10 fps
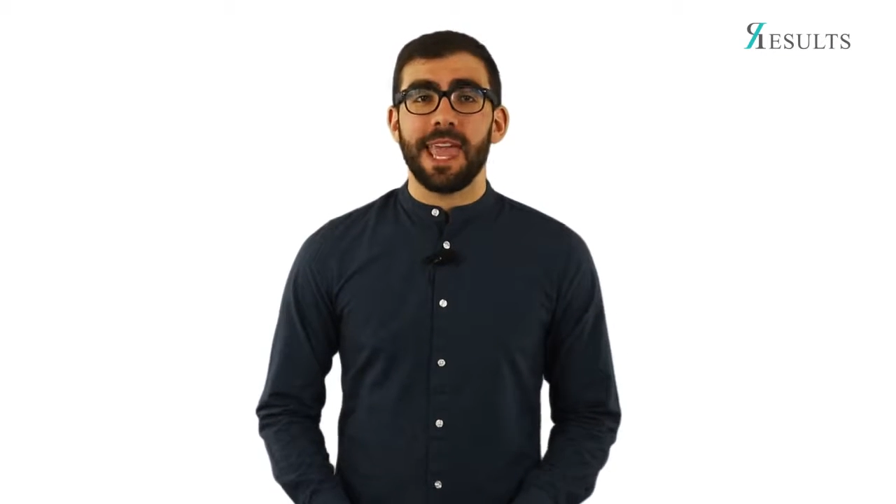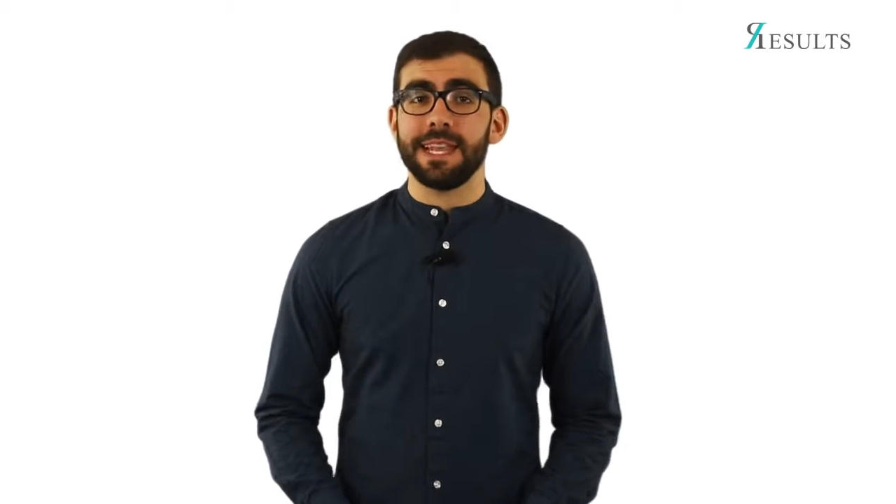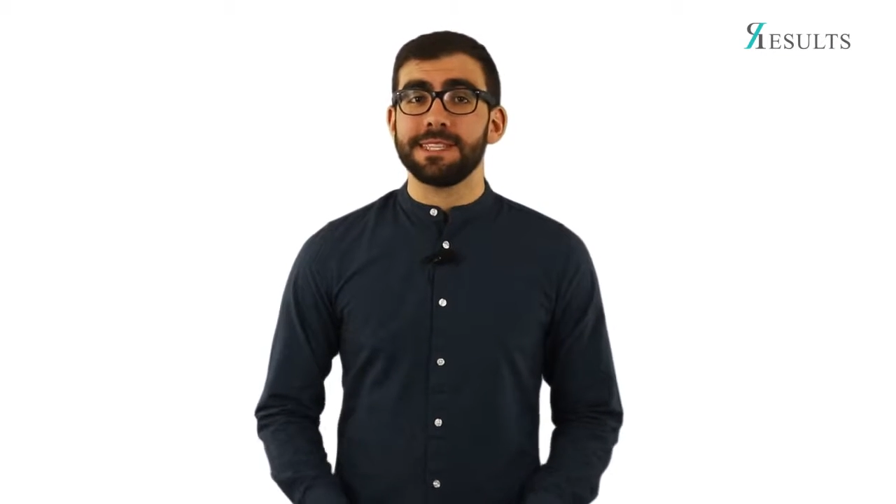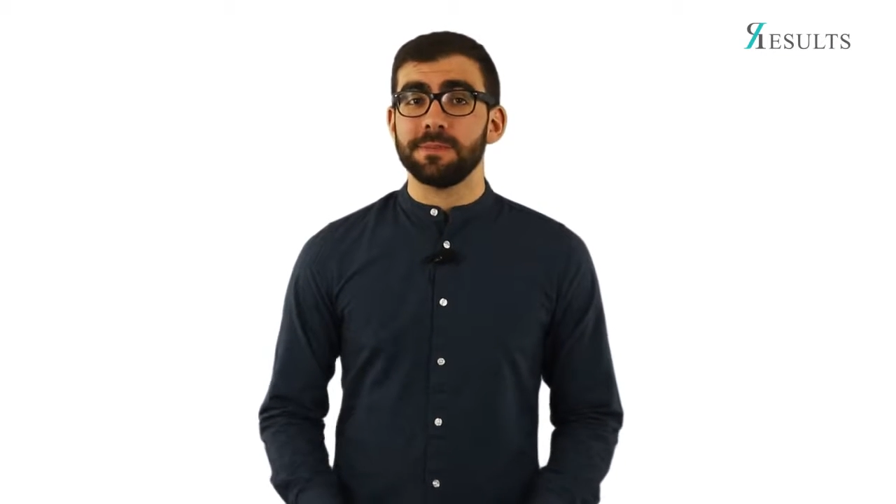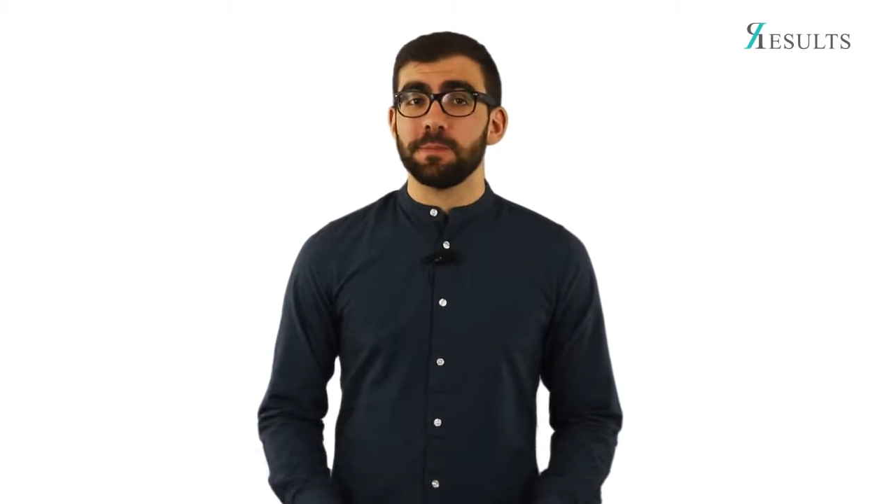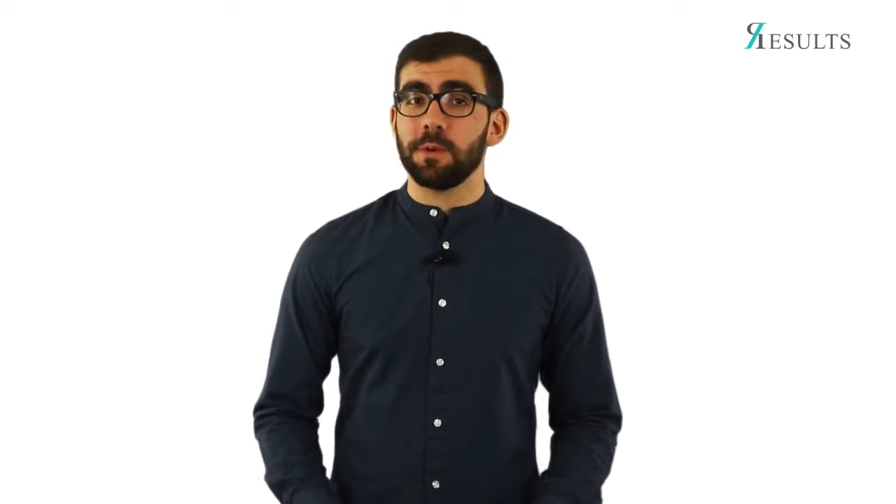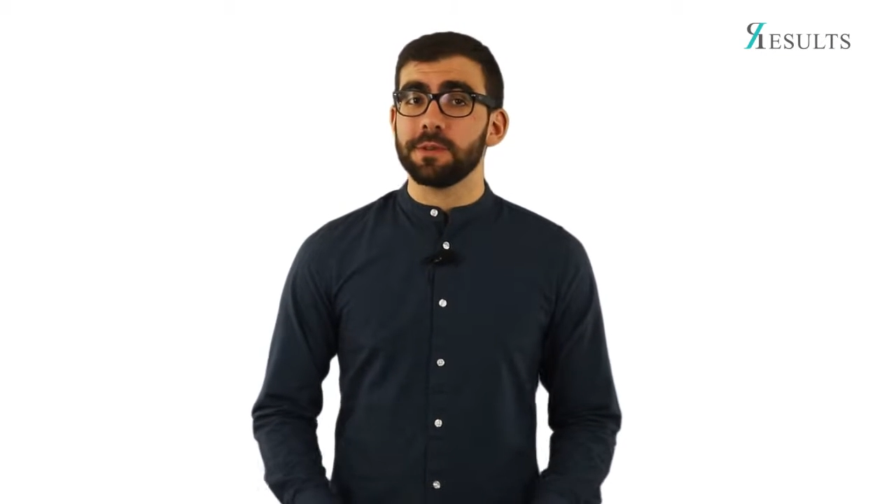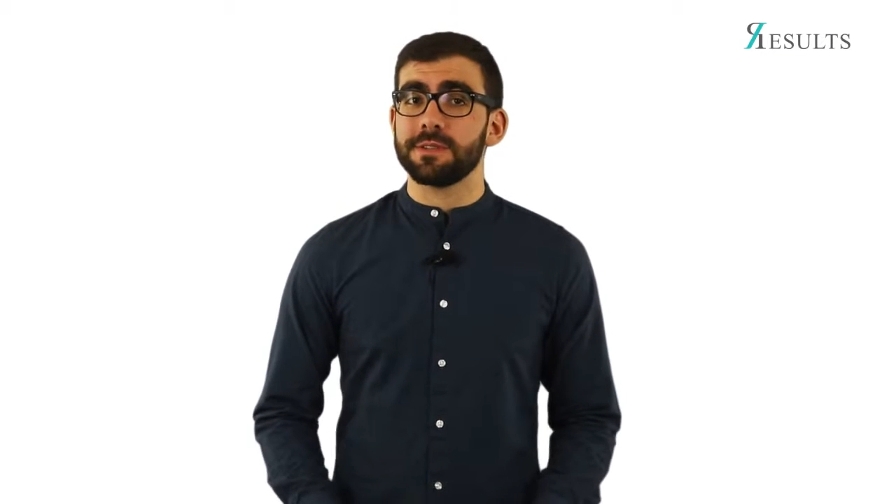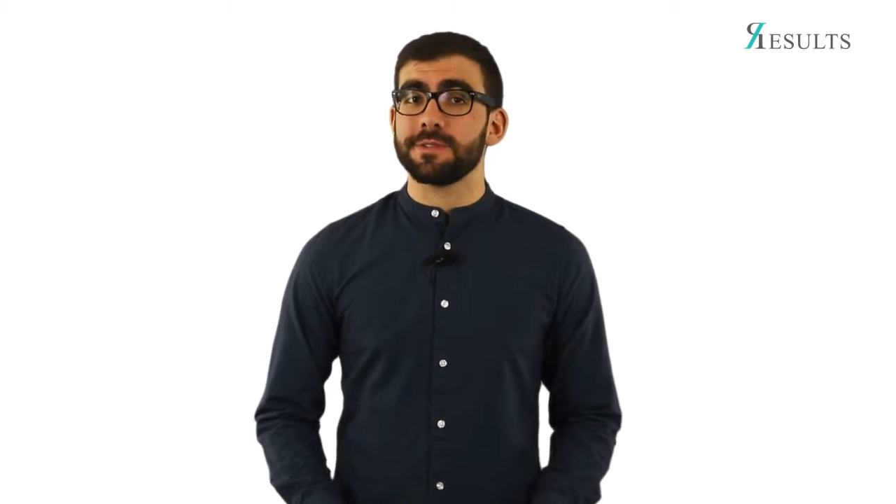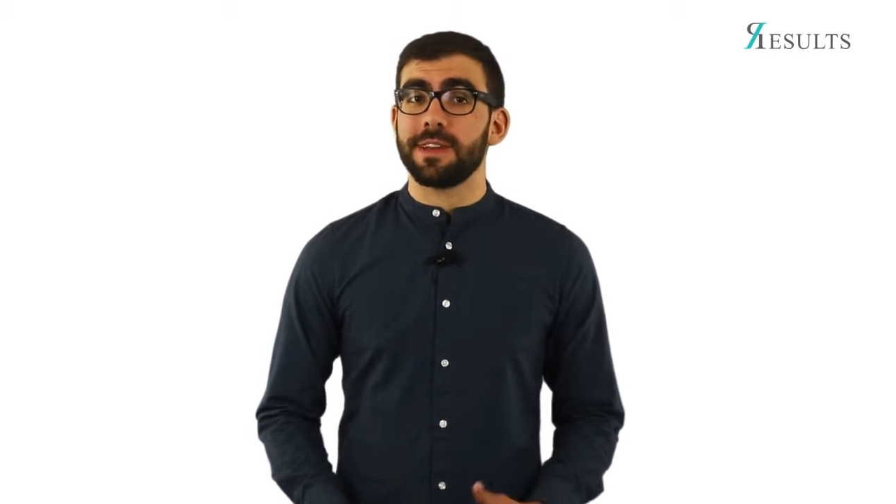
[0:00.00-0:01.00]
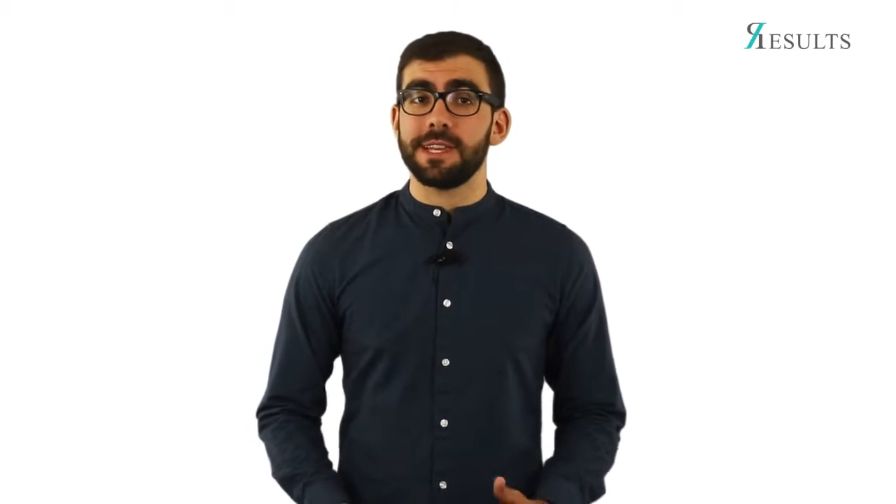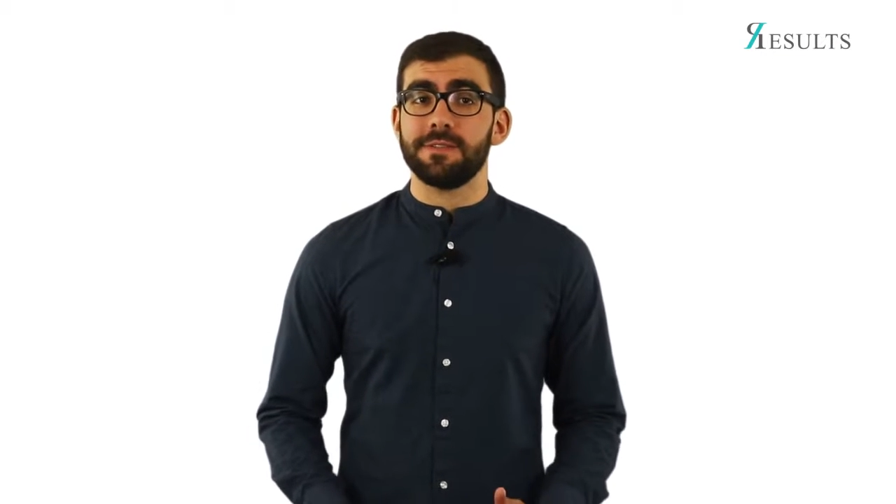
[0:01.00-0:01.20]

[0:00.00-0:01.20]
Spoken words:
It is important for